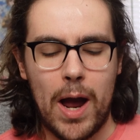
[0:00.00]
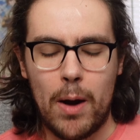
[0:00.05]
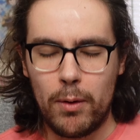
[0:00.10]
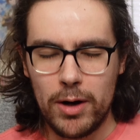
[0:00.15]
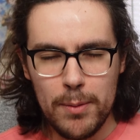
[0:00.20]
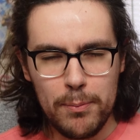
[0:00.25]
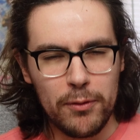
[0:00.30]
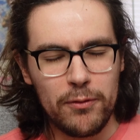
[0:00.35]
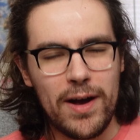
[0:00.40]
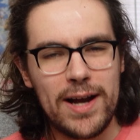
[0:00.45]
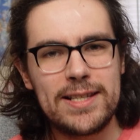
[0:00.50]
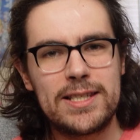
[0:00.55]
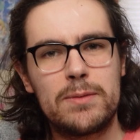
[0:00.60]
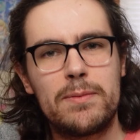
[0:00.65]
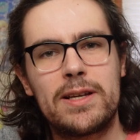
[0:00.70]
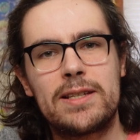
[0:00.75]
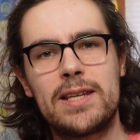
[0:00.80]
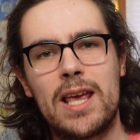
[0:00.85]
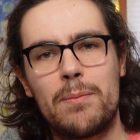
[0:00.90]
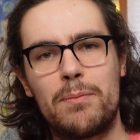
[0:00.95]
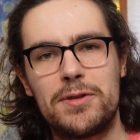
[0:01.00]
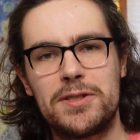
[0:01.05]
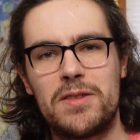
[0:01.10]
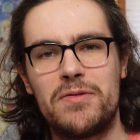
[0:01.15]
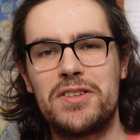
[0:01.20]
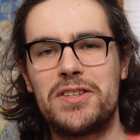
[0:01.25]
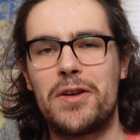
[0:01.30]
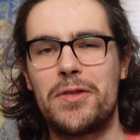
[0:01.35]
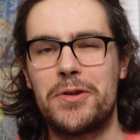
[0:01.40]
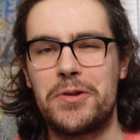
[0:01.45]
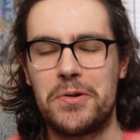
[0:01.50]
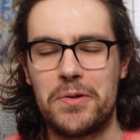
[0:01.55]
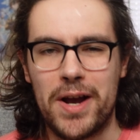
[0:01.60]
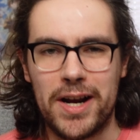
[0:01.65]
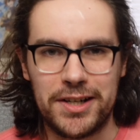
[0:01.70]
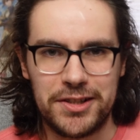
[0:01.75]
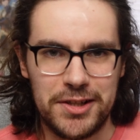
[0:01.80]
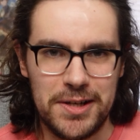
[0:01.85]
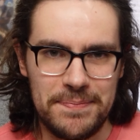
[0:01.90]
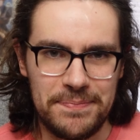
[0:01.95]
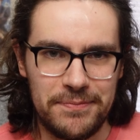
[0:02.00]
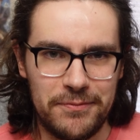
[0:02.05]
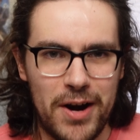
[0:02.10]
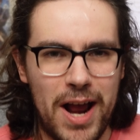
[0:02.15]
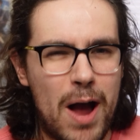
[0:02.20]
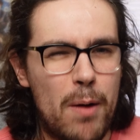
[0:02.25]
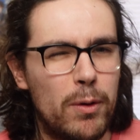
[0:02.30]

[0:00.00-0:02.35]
I want to provide some examples in the other direction, right?